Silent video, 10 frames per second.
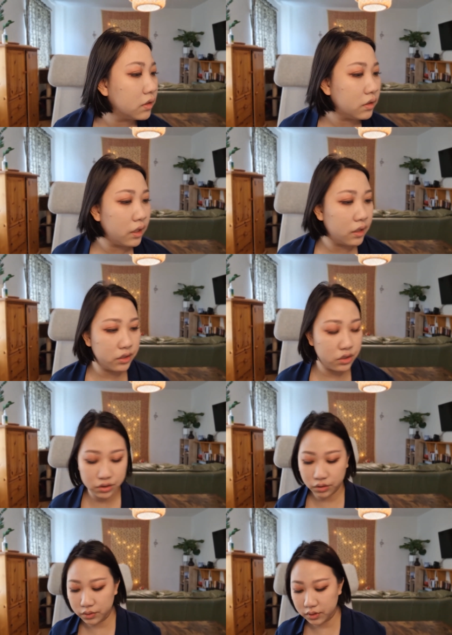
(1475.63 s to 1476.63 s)
Yeah, let's
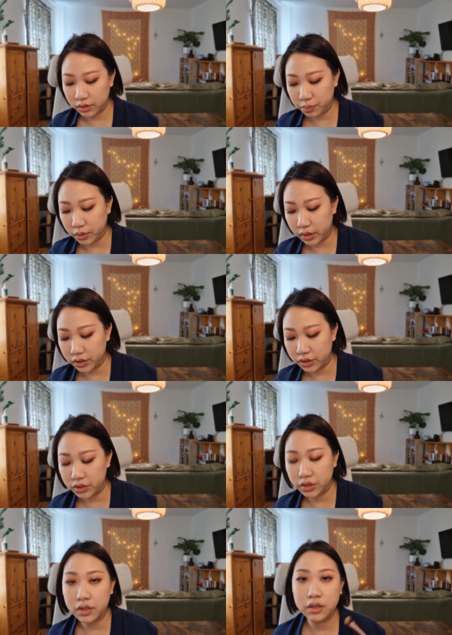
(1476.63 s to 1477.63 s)
just use this brush.
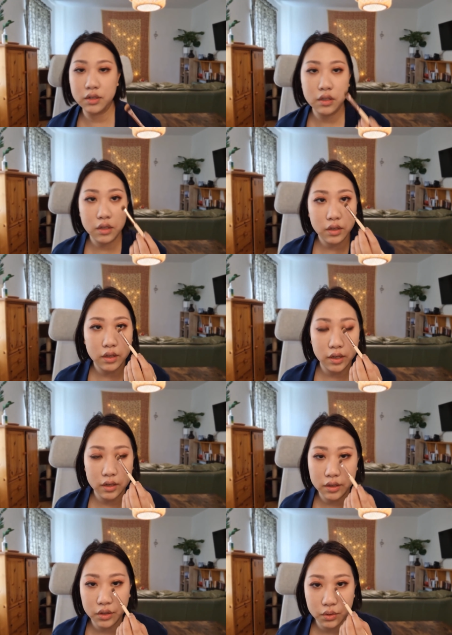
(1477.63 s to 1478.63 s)

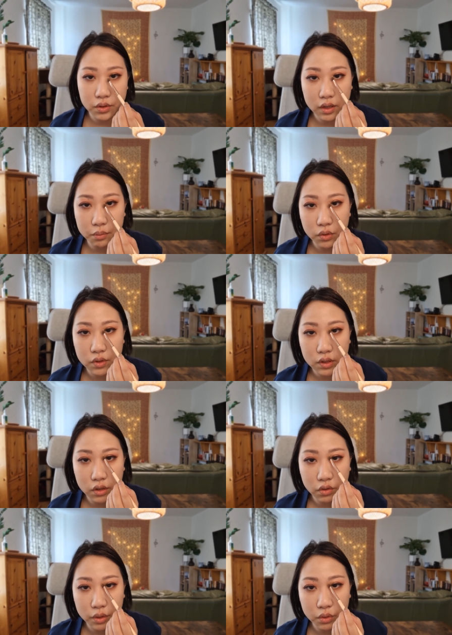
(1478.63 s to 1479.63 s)
And I'm using a
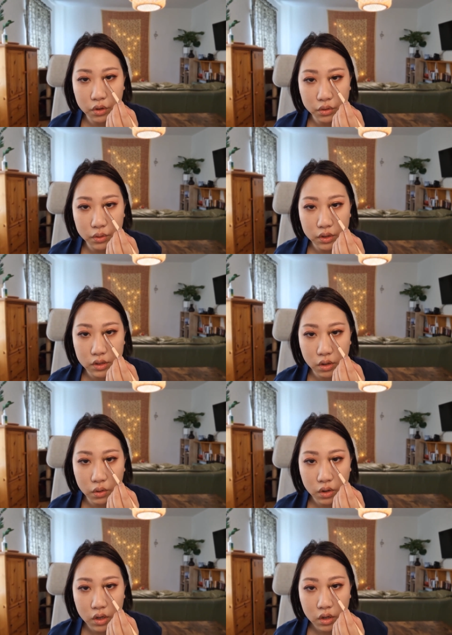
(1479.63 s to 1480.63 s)
cream contour.
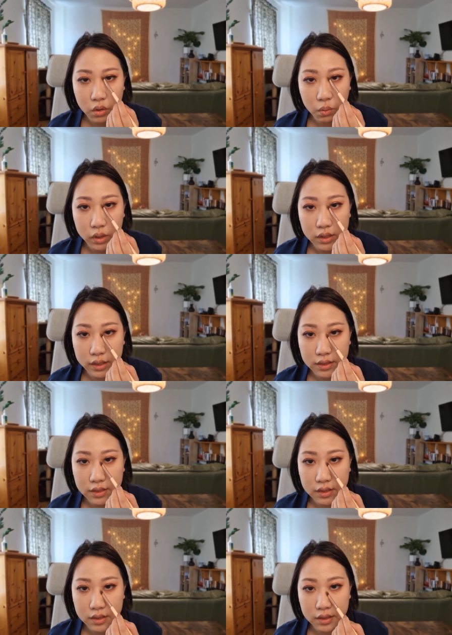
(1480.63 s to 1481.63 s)
So what they
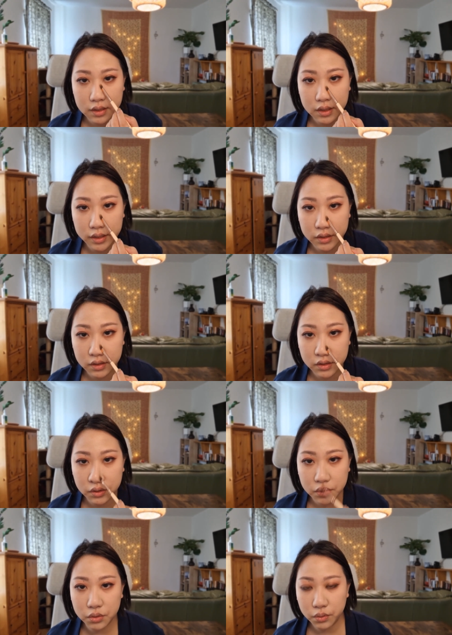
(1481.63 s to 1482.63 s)
like to
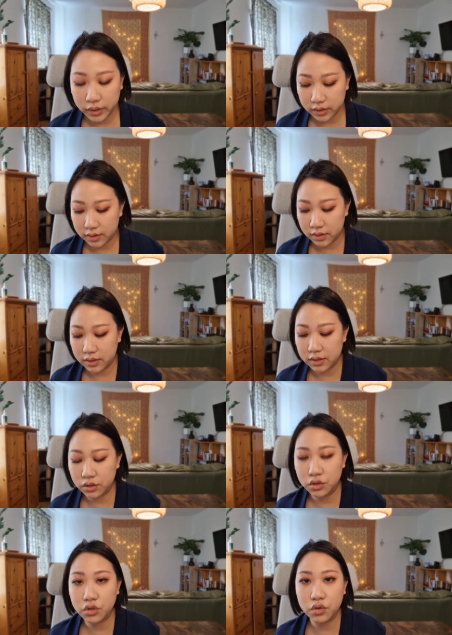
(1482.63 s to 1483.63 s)
do is this
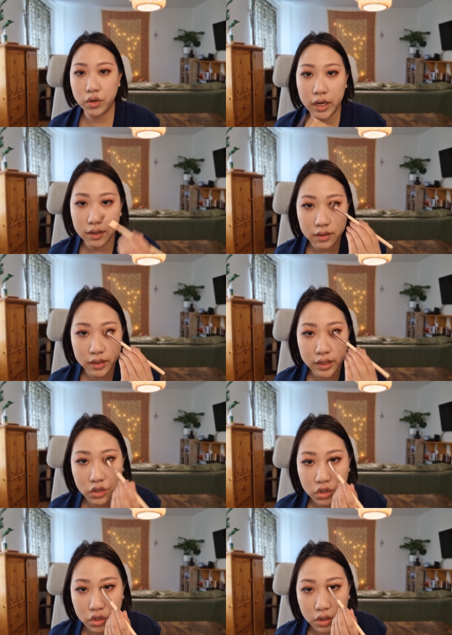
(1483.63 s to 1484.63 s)

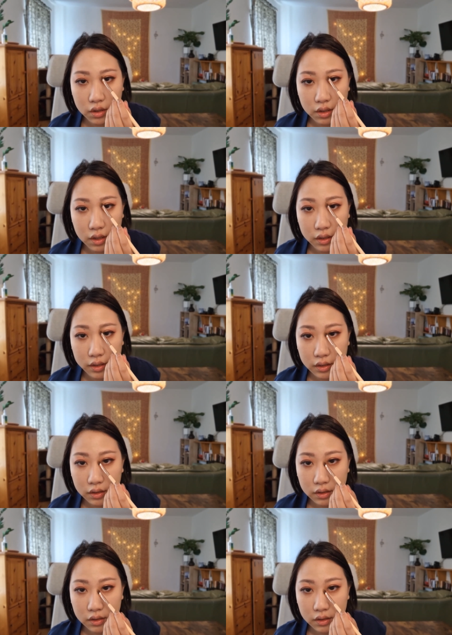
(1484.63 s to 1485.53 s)
straight-ish line.